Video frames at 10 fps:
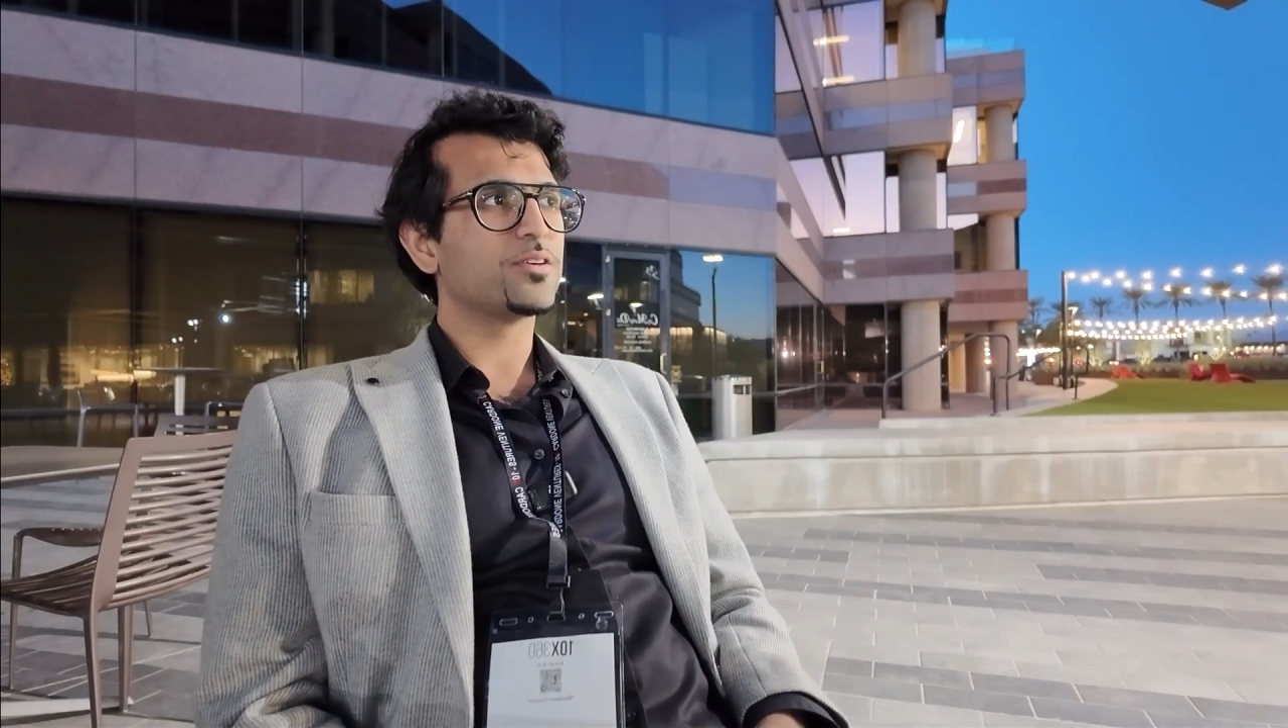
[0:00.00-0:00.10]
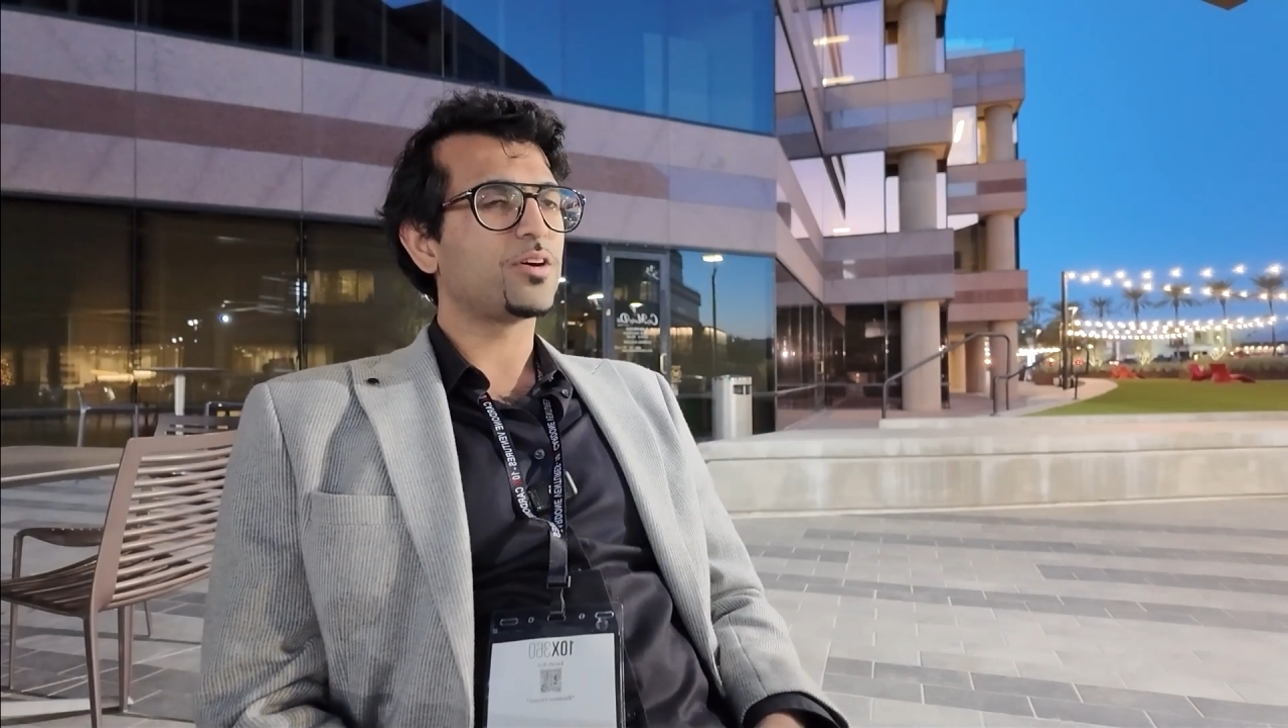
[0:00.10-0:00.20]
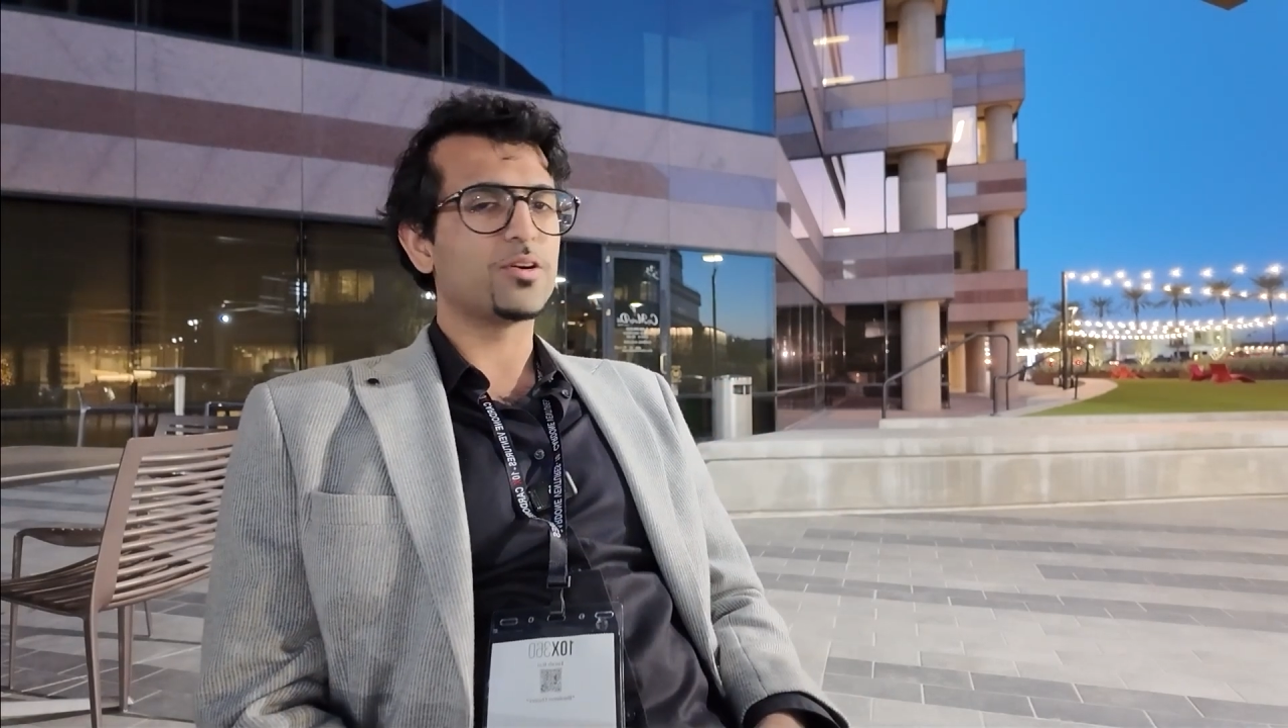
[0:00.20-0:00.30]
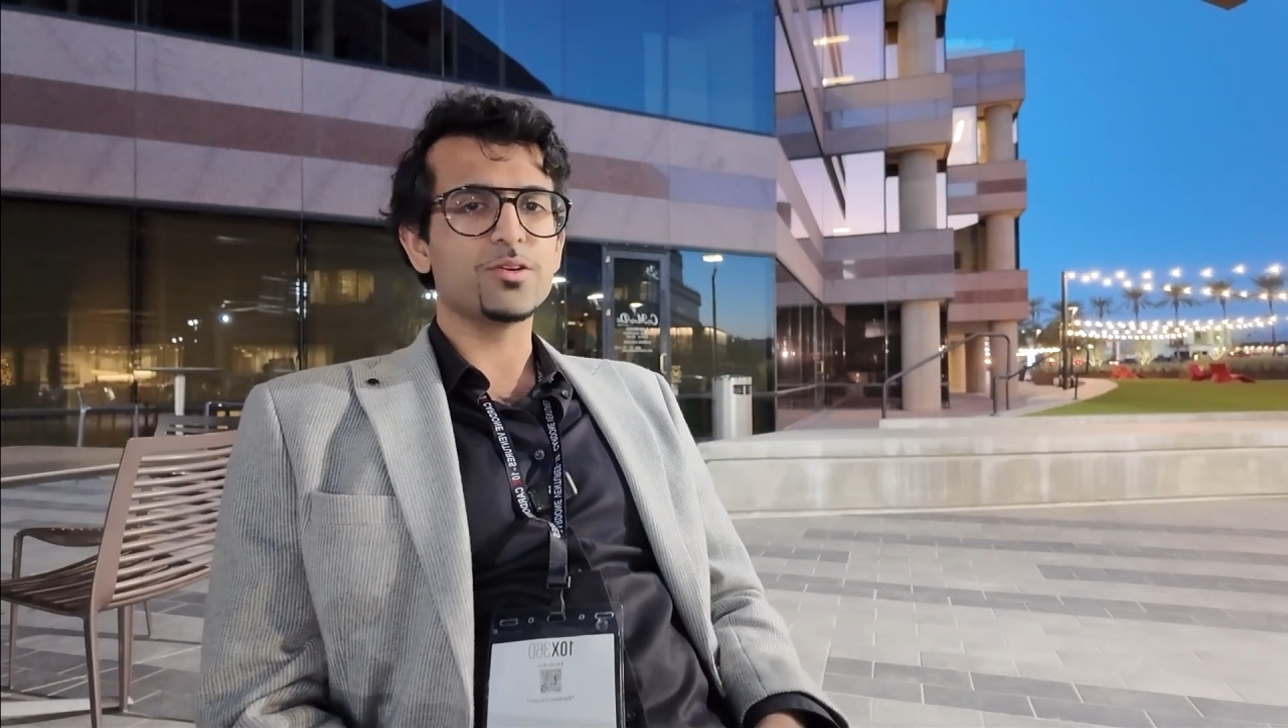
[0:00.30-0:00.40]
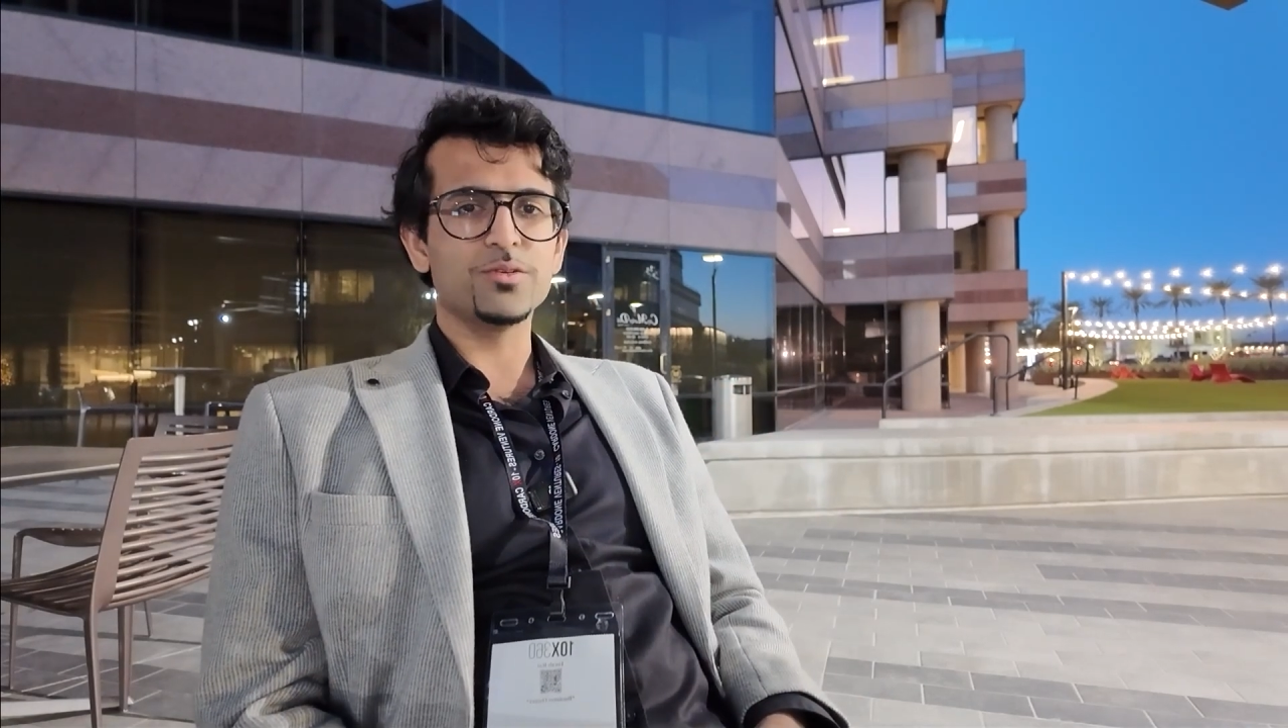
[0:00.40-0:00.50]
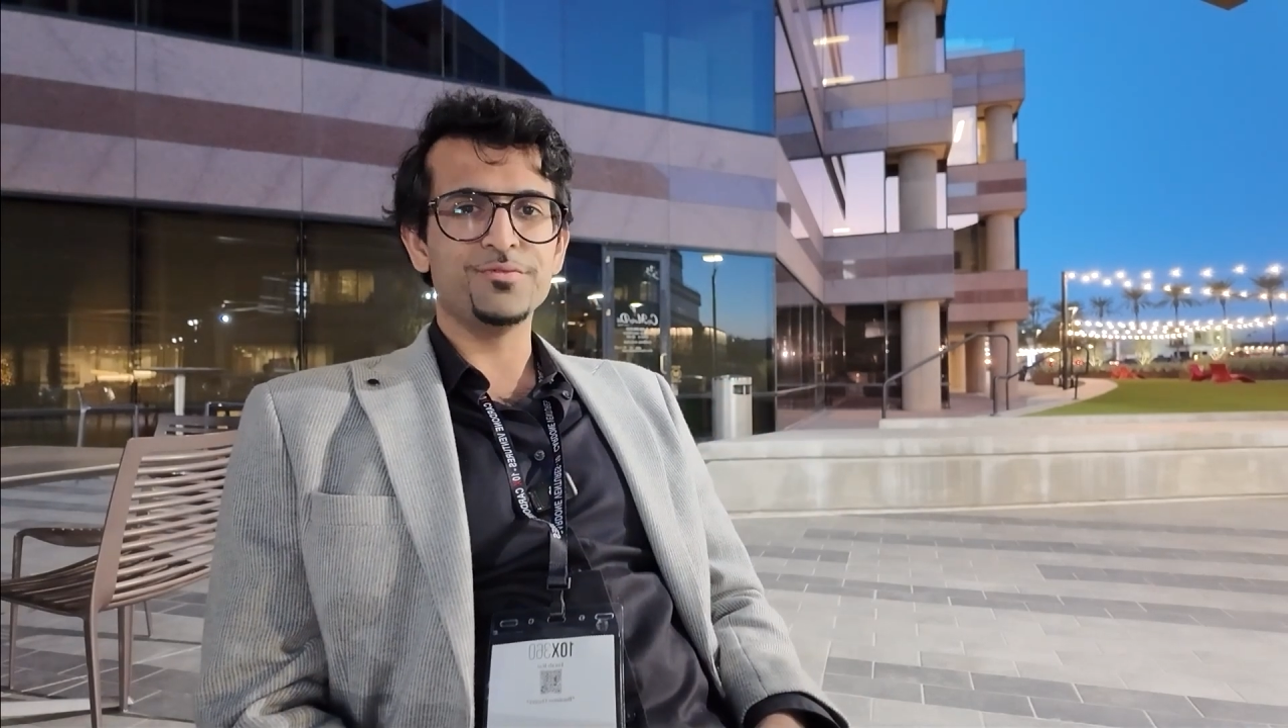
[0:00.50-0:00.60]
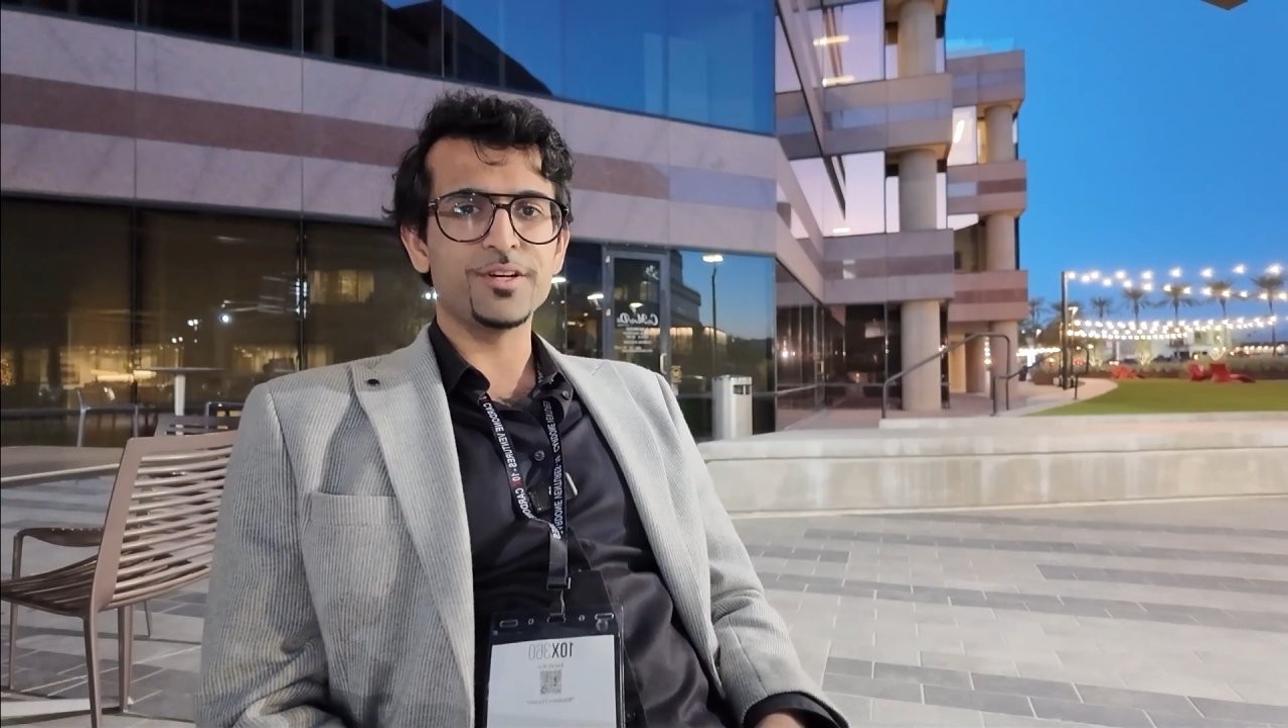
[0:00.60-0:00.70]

Cardone